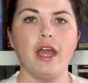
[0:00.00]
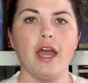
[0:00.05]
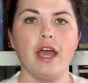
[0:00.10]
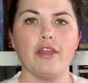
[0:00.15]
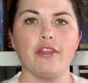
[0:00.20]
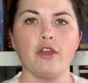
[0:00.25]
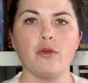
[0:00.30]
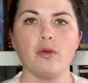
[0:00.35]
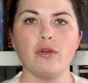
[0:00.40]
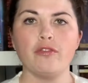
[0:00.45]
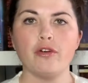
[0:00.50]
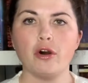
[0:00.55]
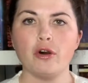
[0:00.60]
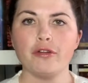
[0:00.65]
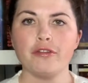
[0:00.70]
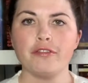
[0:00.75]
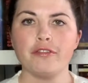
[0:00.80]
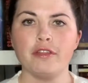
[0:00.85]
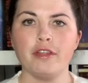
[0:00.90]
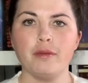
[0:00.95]
I think we've
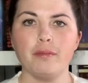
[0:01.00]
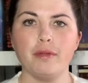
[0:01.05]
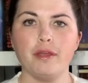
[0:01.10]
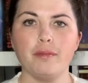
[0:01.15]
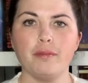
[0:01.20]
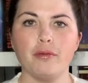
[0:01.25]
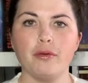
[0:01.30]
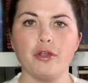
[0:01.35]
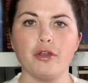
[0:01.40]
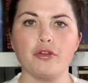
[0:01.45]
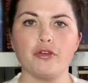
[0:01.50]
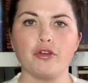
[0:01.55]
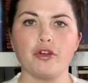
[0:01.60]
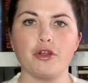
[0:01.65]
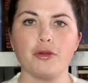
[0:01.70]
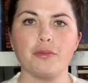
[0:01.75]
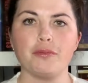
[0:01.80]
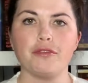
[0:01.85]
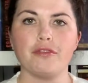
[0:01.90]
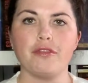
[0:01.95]
all seen people in
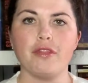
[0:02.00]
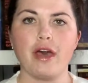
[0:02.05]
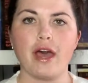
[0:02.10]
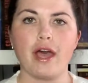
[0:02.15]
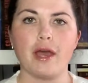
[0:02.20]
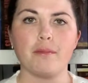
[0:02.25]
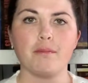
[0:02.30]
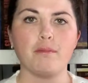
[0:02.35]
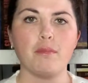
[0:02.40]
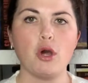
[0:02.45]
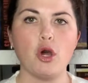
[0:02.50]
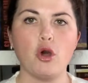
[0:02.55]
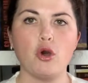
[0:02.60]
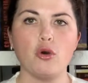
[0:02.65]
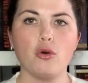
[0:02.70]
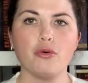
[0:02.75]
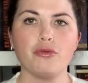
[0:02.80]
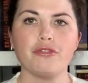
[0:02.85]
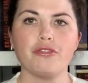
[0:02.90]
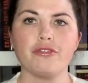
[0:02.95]
groups that
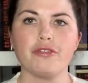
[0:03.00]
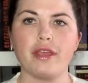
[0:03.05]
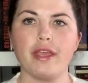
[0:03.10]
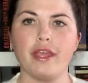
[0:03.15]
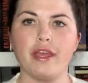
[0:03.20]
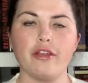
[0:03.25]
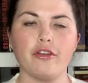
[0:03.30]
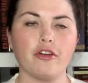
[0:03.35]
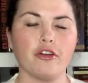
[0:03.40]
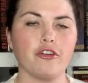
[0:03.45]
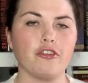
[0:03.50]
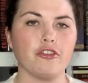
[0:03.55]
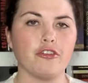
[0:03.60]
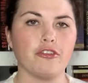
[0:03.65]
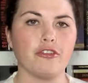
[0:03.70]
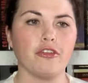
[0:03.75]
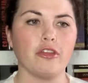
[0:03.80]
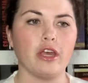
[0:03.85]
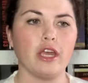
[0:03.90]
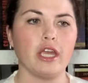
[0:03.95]
post and are
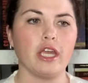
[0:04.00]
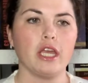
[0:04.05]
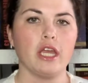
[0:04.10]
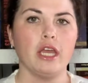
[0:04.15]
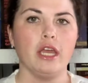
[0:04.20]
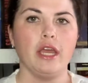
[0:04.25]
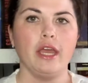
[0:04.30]
just like,